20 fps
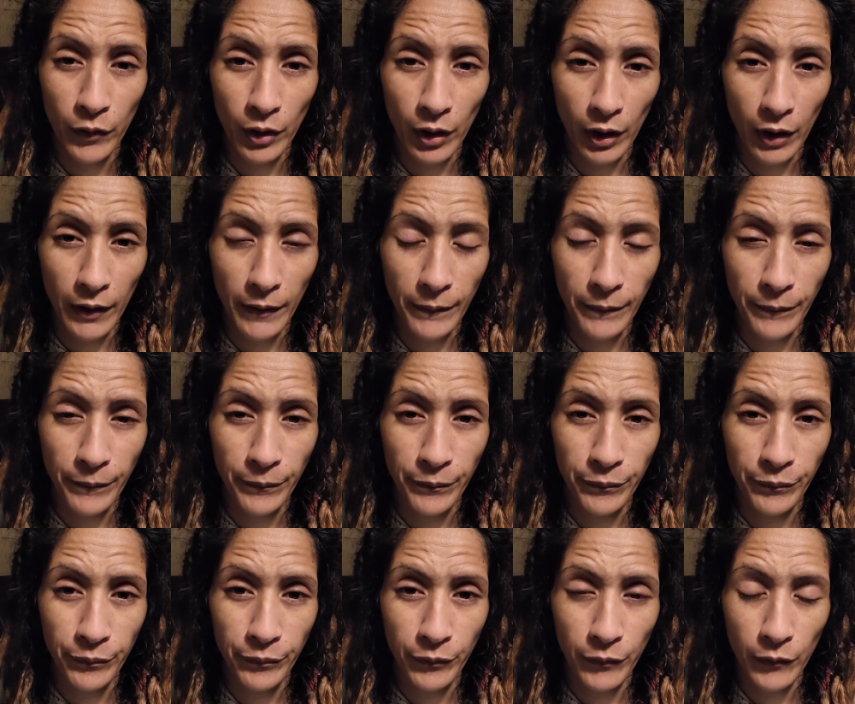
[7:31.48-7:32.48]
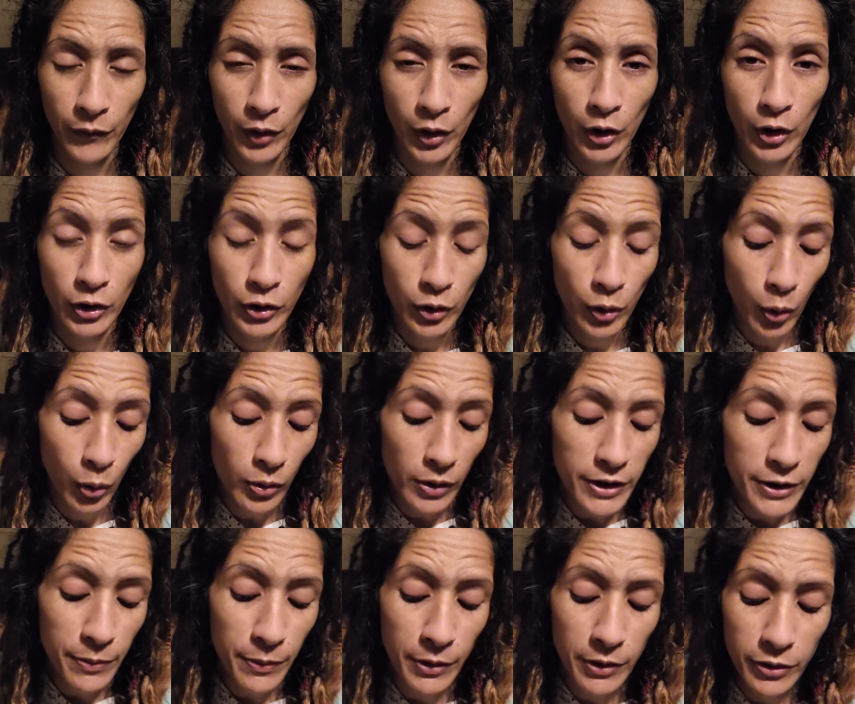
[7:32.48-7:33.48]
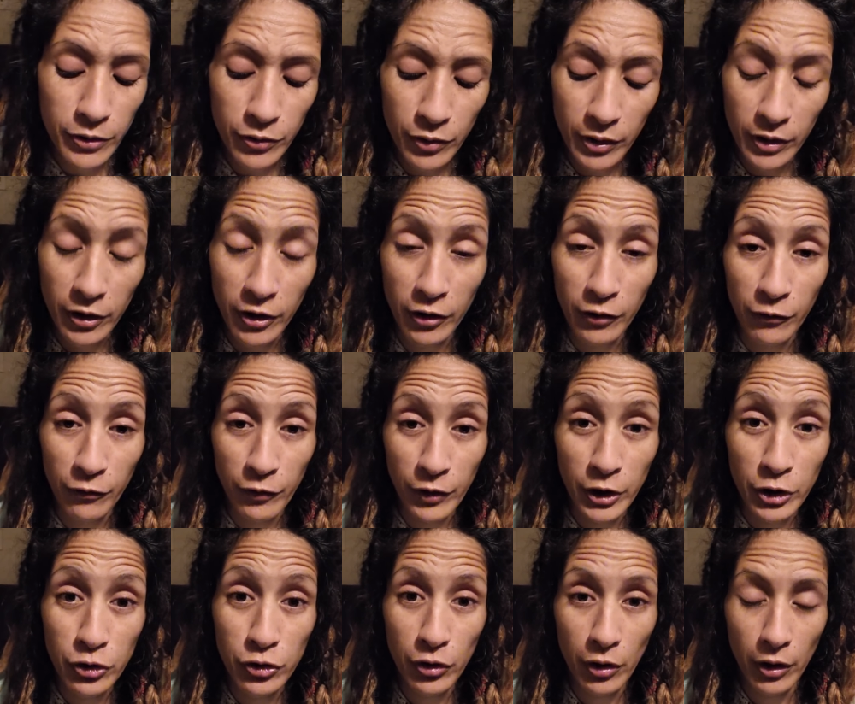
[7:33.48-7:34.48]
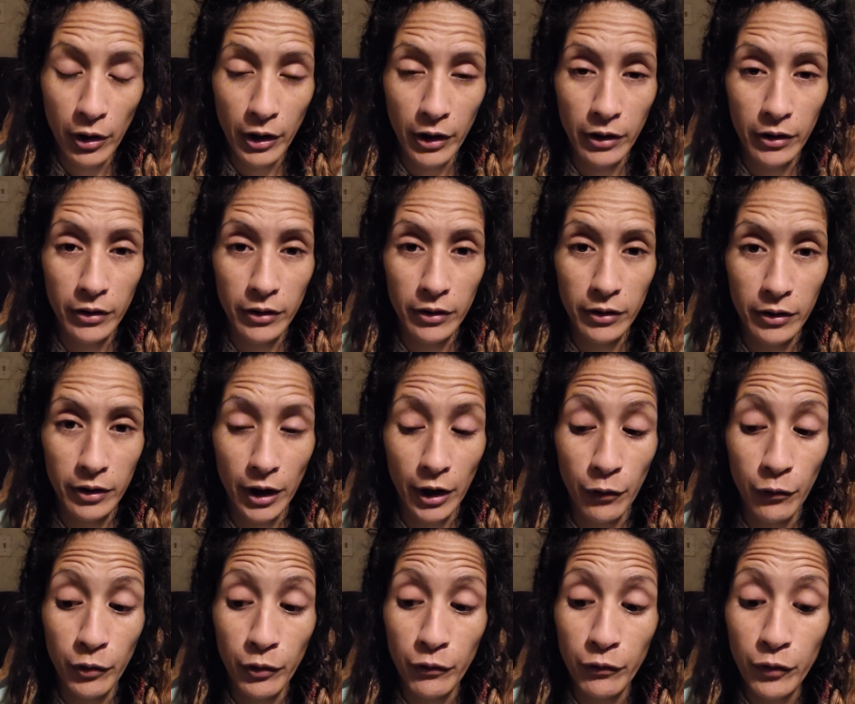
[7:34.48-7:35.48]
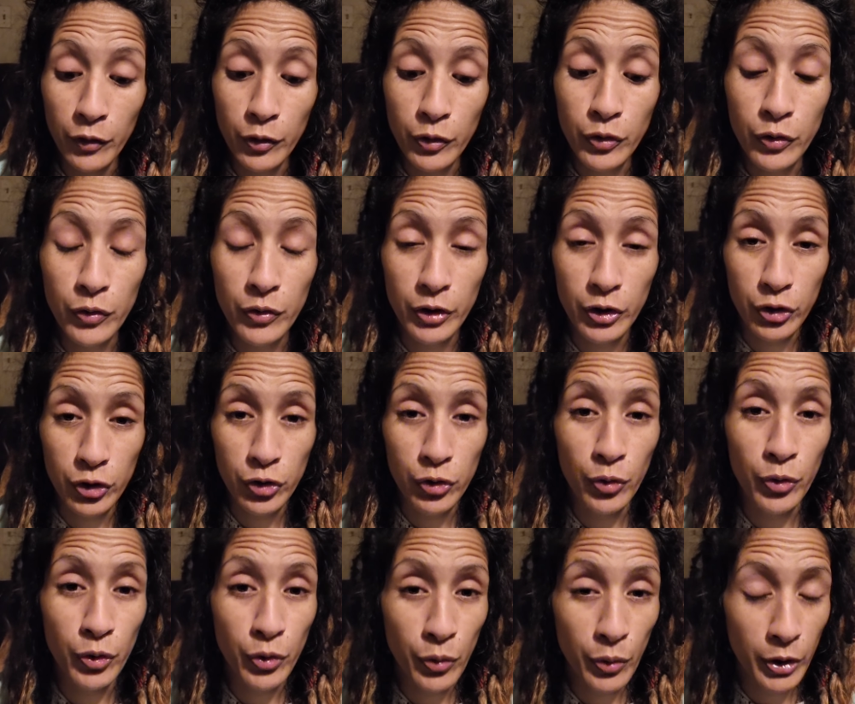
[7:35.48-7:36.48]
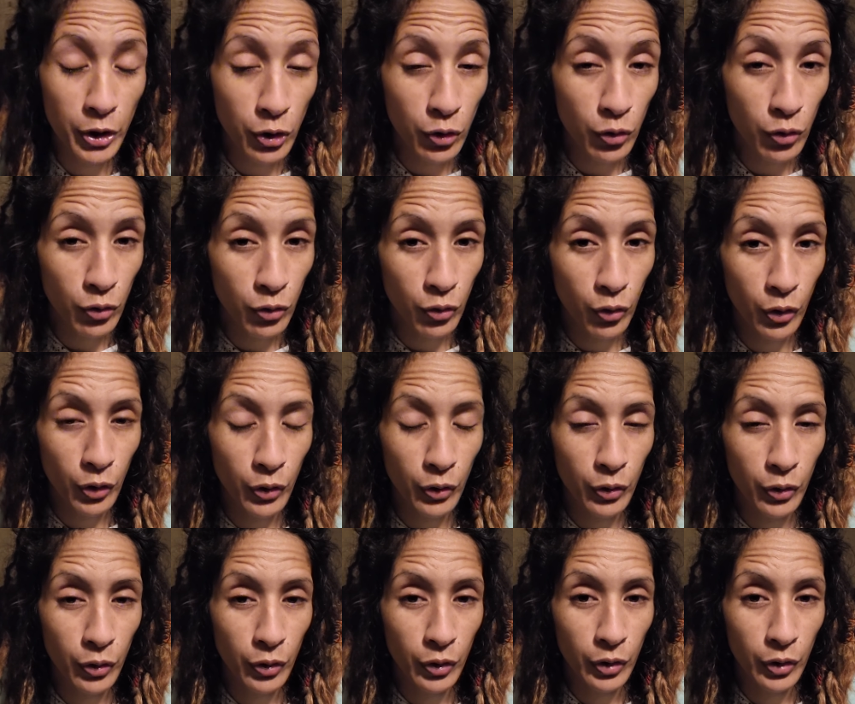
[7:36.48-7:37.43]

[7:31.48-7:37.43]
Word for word: Okay? The Holy Spirit is going to convict your heart and reveal to you and show you when you're going to know